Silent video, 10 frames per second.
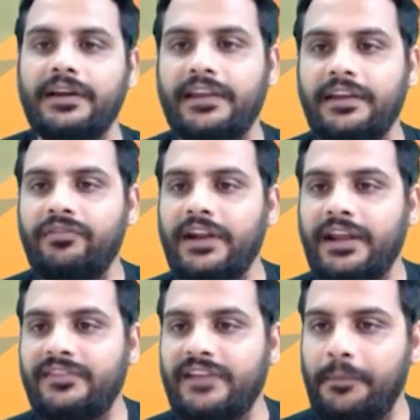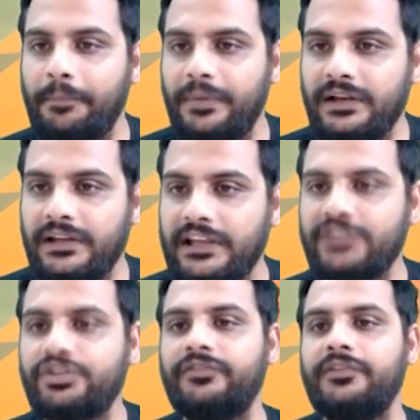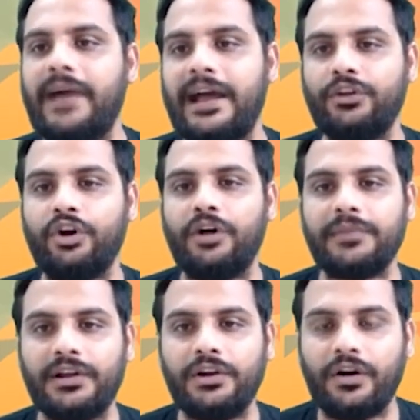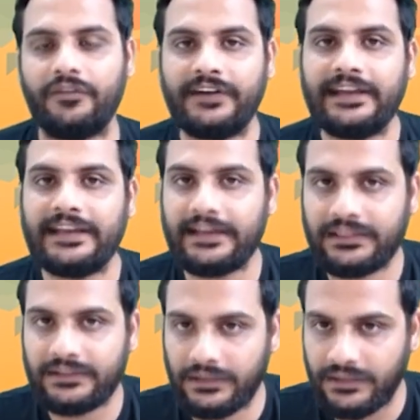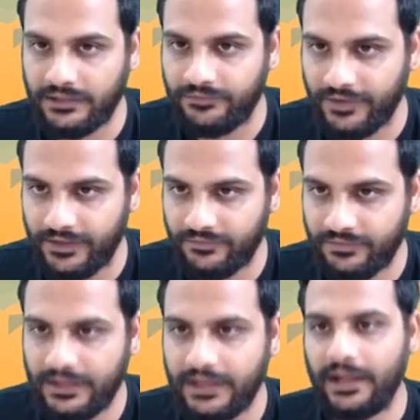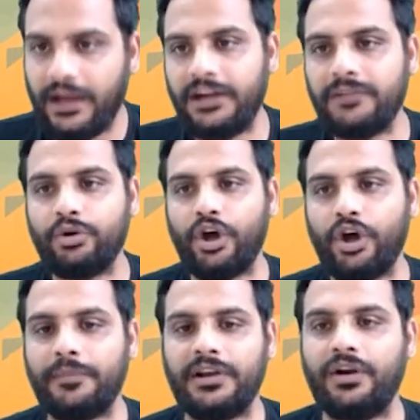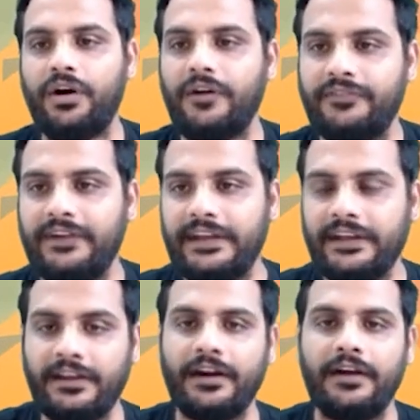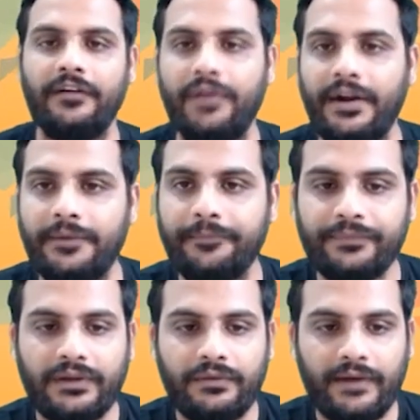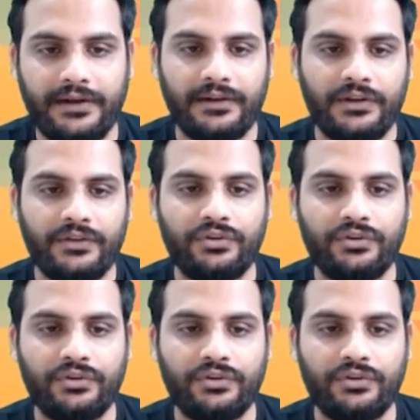Give one example each of a binomial of degree 35 and a monomial of degree 100, right?